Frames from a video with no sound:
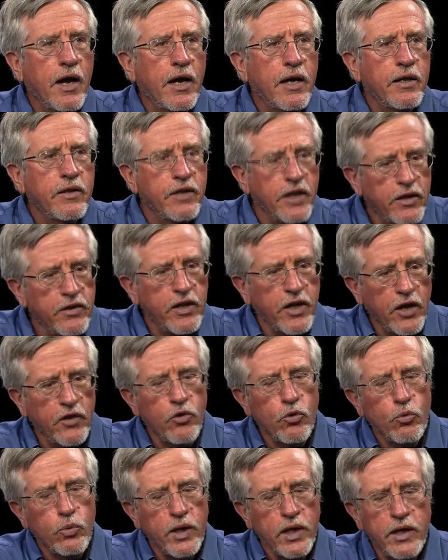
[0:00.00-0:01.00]
the, the
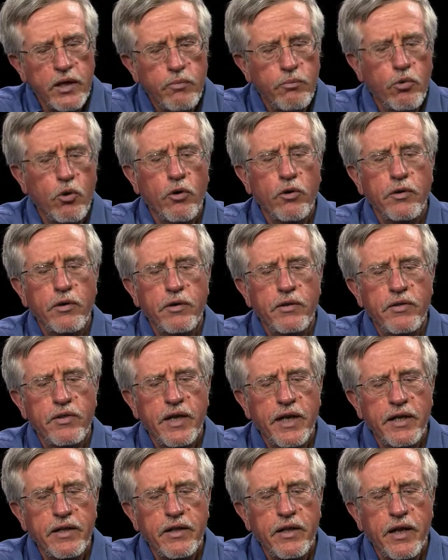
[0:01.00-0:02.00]
other really important
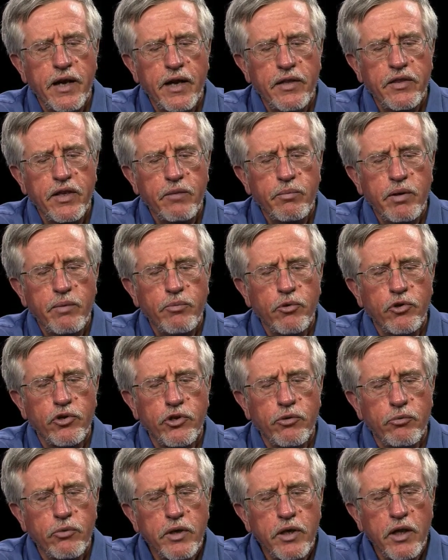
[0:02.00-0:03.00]
thing that I think people
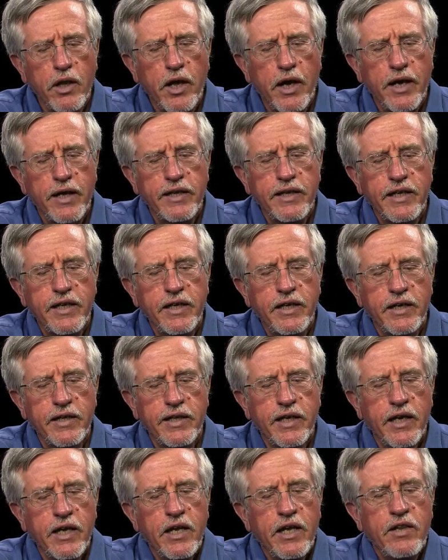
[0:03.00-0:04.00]
should realize is
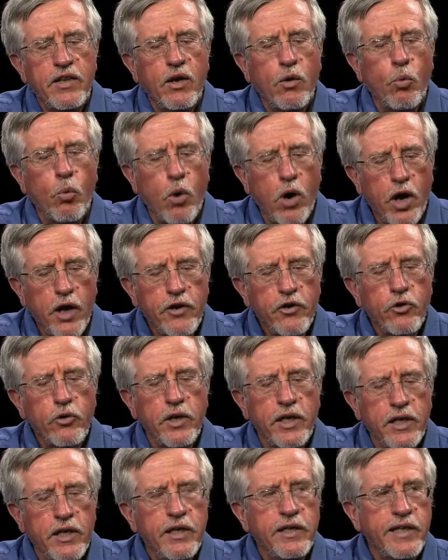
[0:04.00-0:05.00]
that water
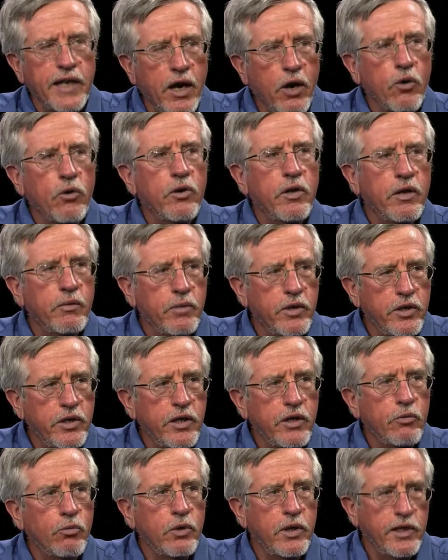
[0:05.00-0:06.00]
is our
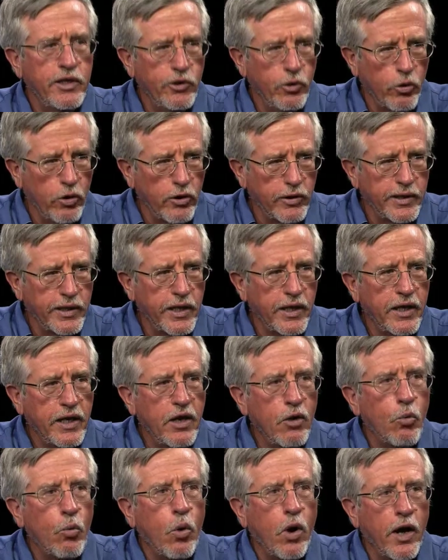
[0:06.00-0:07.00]
limiting resource.
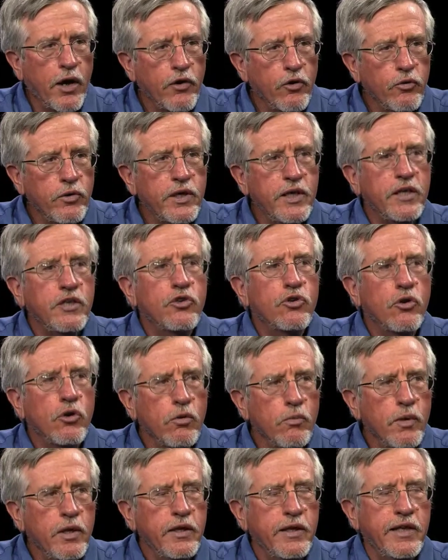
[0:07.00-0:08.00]
Water
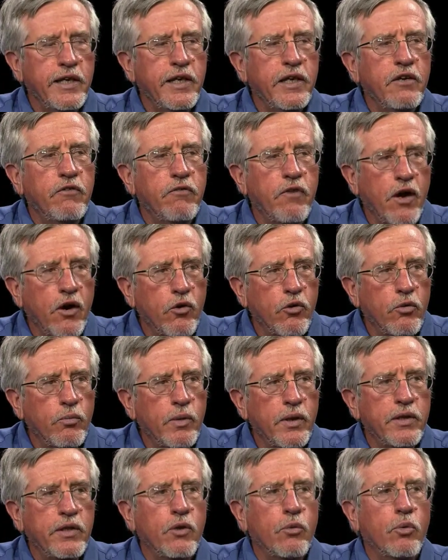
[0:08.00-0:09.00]
determines the
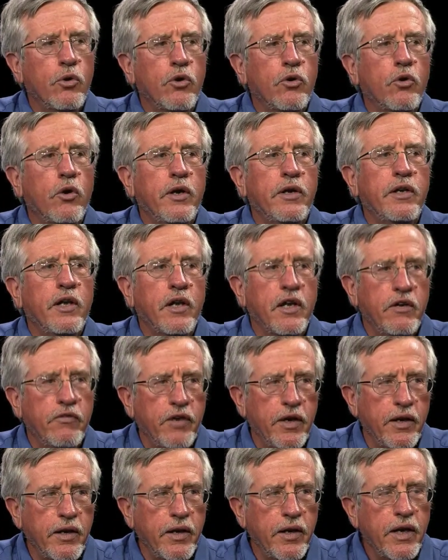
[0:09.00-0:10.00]
environment that we're going to live
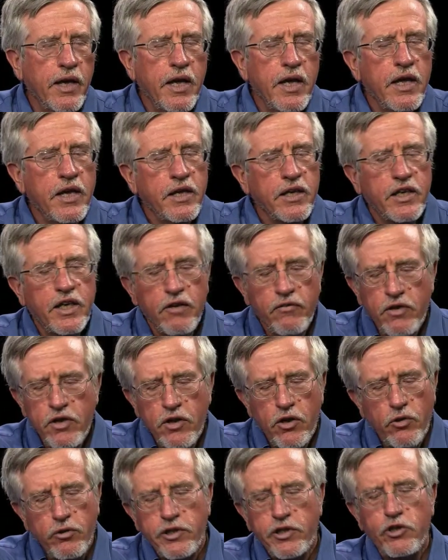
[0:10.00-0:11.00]
in. Given
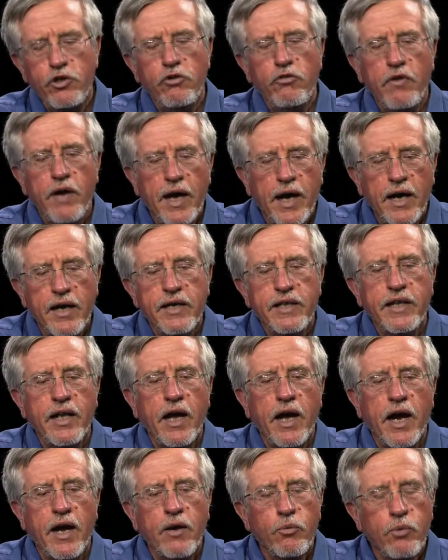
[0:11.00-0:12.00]
those two facts,
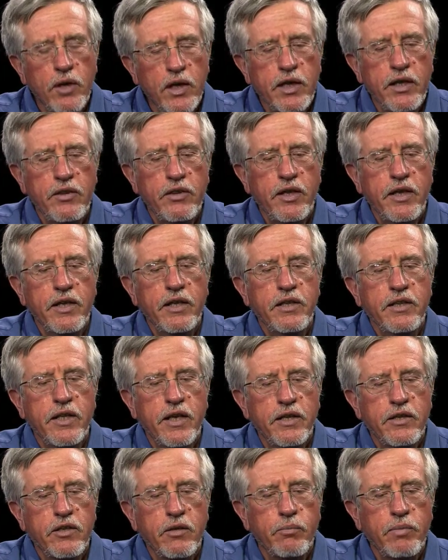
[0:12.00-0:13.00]
I really think
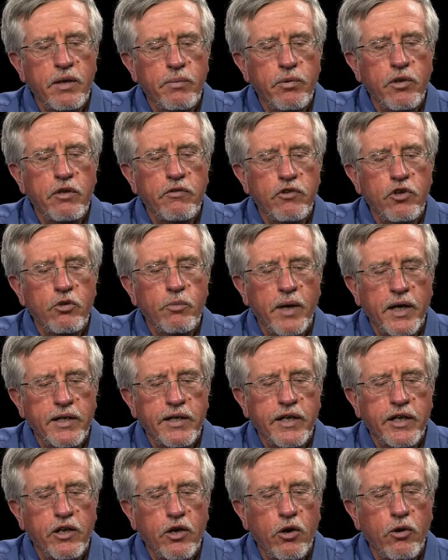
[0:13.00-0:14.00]
that the people of New
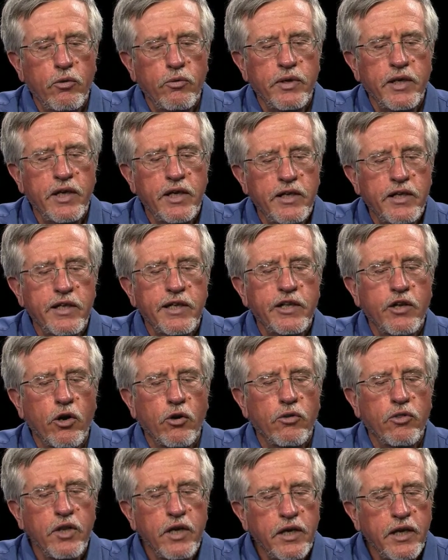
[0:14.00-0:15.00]
Mexico need to
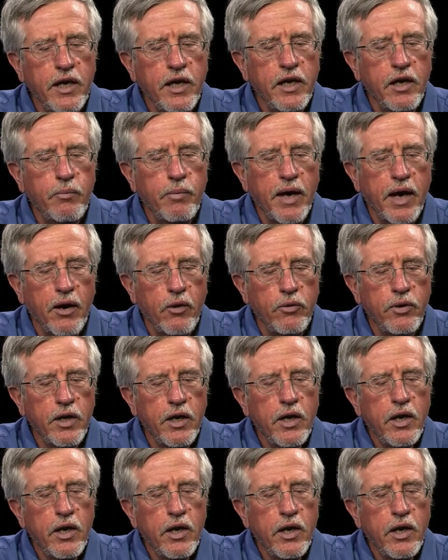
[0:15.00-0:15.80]
start thinking about